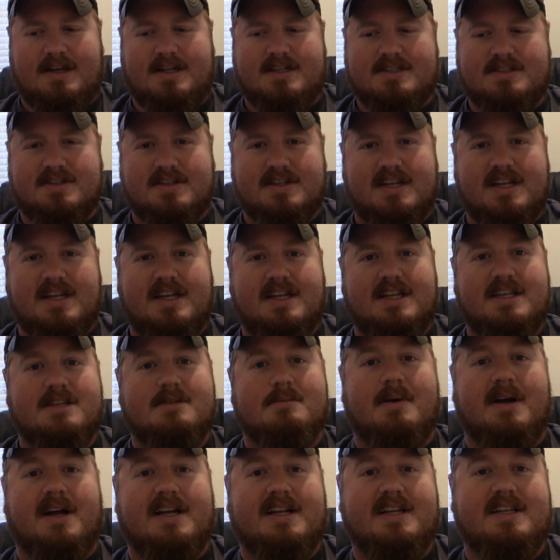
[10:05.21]
He's looking into
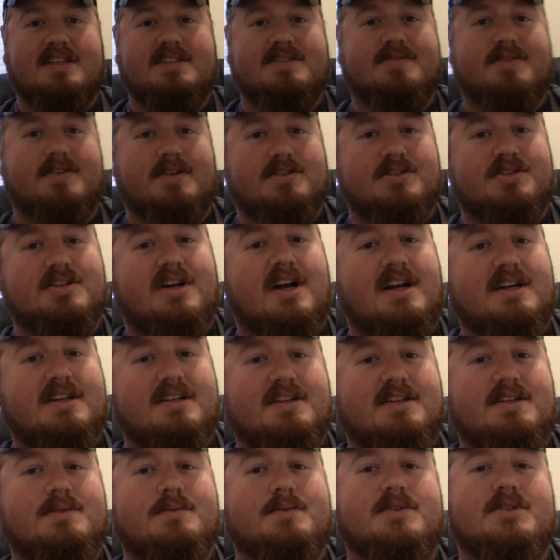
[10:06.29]
buying his first
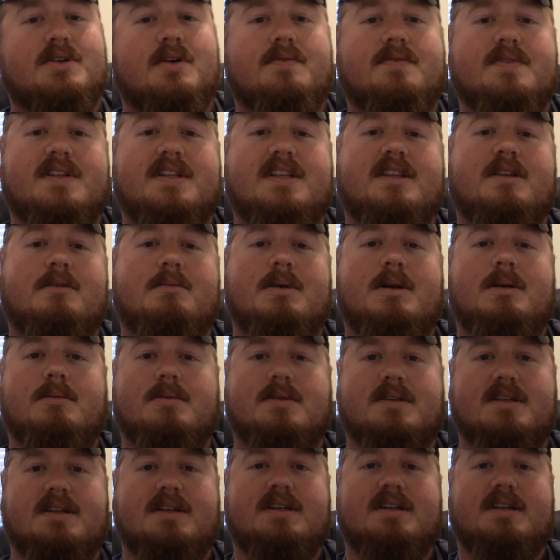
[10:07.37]
shotgun, which hopefully they'll be able
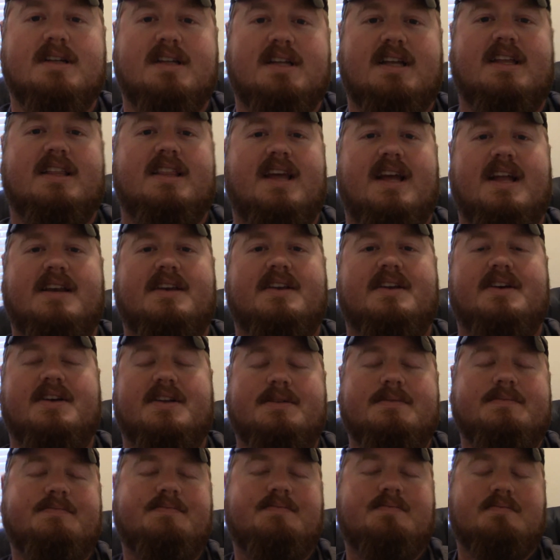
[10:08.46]
to get that
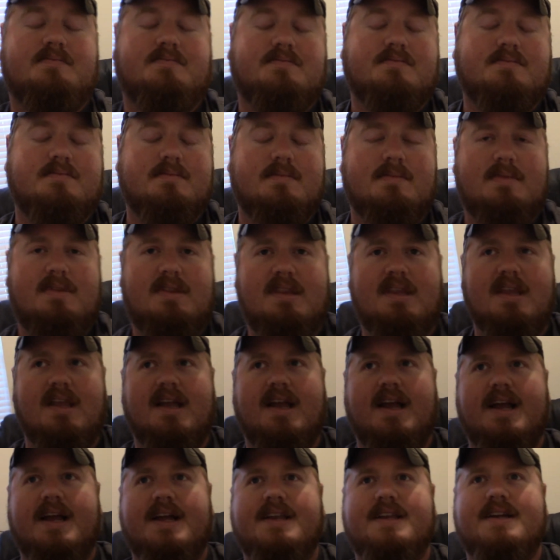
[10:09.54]
done.
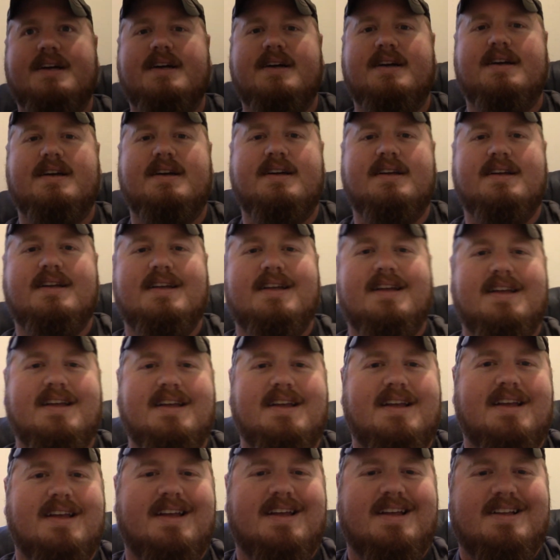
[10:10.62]
And
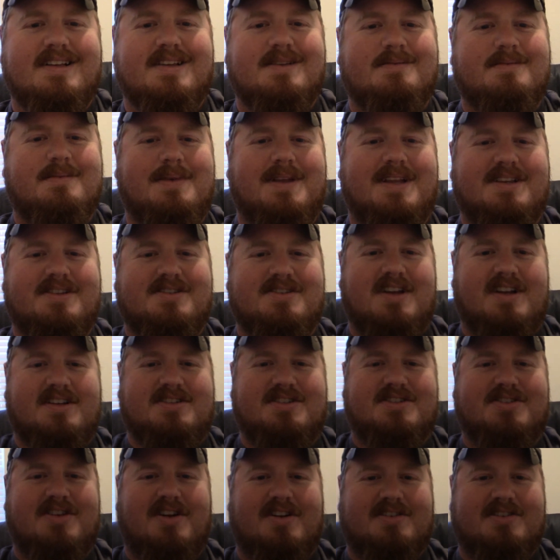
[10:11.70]
me and I
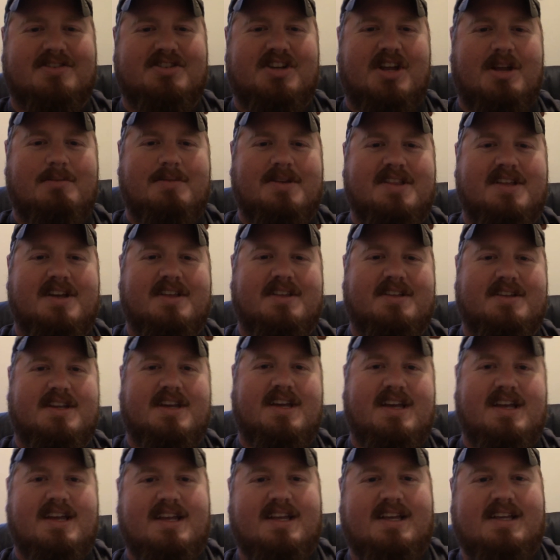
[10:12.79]
just talked to Jamie the other
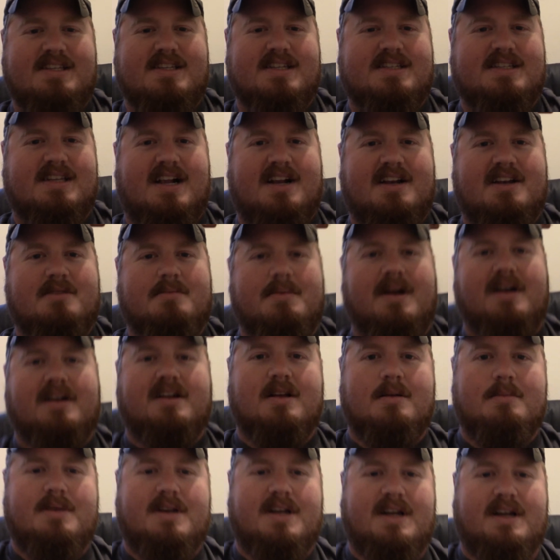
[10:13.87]
day. He's excited about
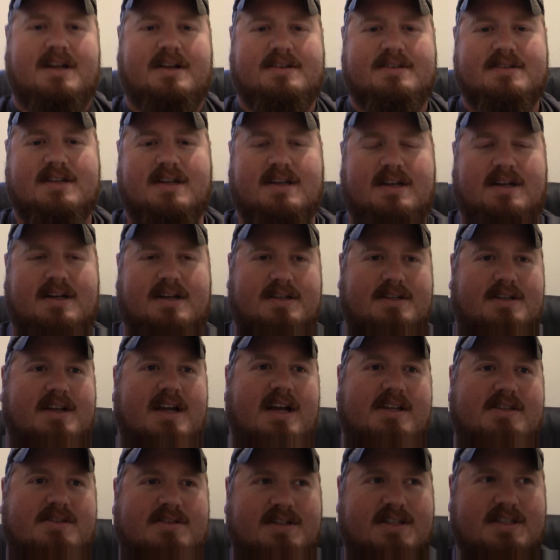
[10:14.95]
coming out. You
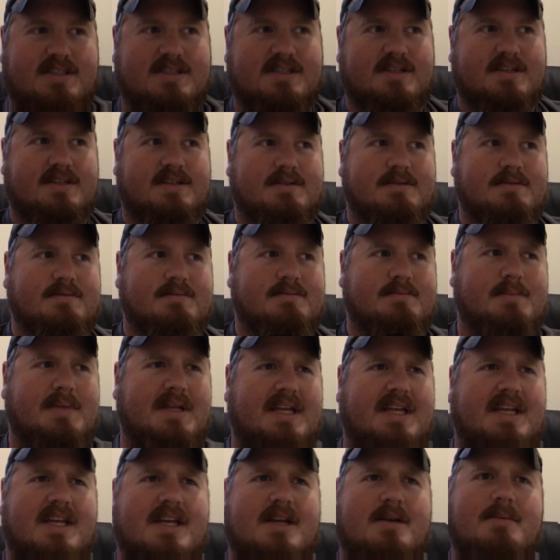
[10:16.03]
guys will get to
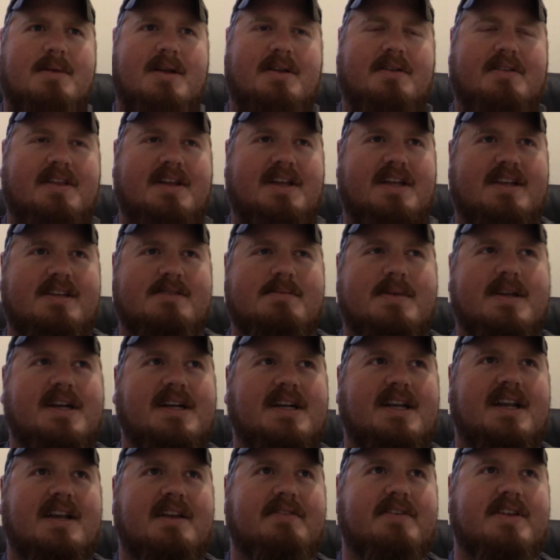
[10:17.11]
meet him. I don't think he's been
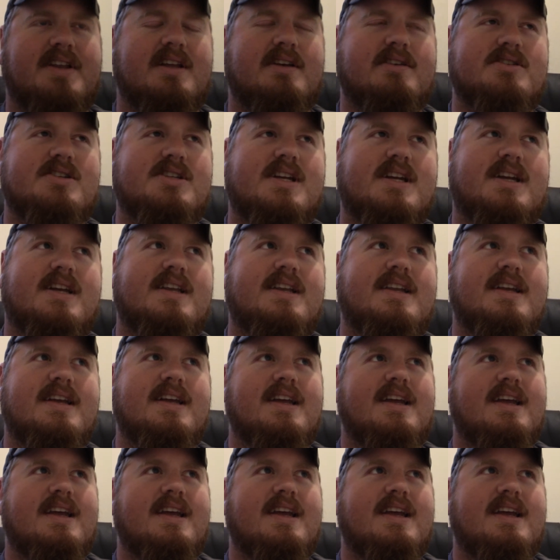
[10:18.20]
in any videos yet.